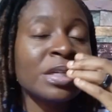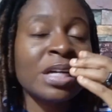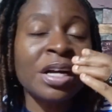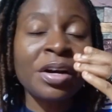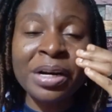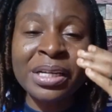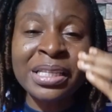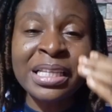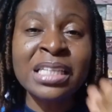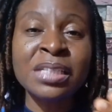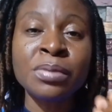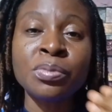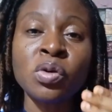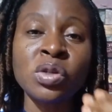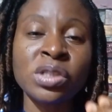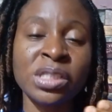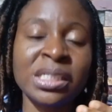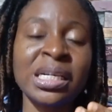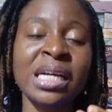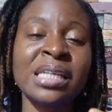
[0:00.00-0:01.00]
created the
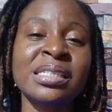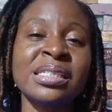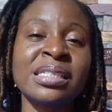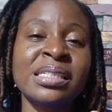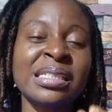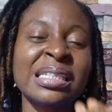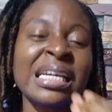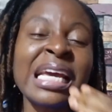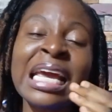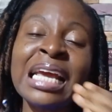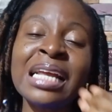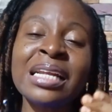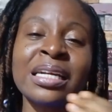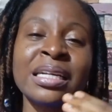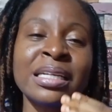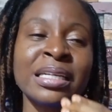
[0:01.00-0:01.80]
most chances in the